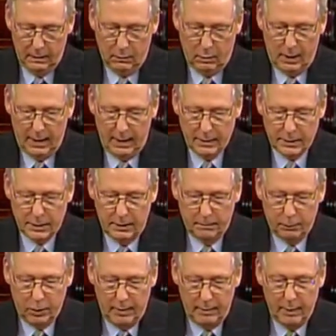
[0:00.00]
The White House
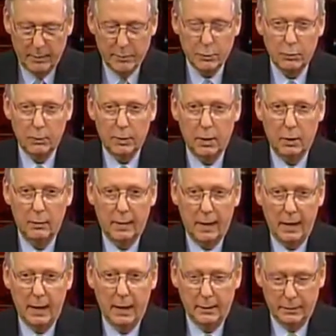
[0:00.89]
said premiums would
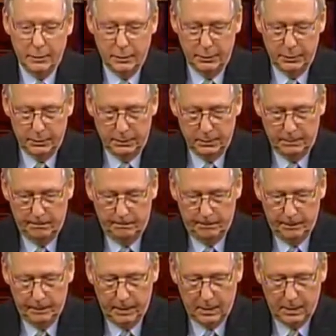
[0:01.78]
go down, too.
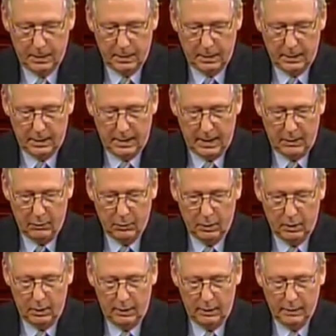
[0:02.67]
Yet now
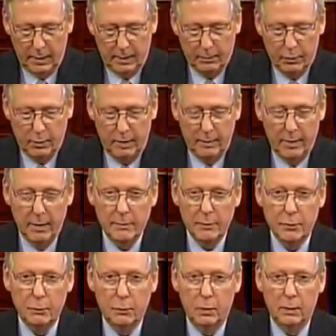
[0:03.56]
we're learning that
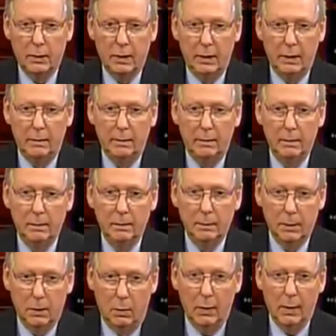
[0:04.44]
premiums will keep
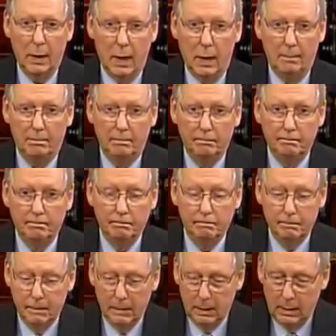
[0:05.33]
going
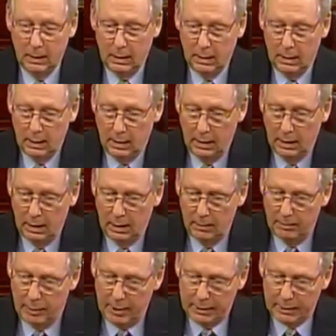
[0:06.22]
up.
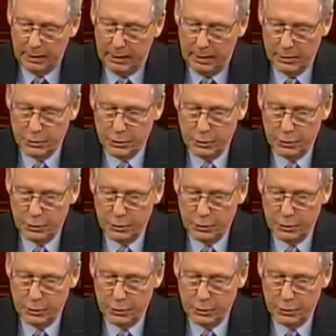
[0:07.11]
Pick the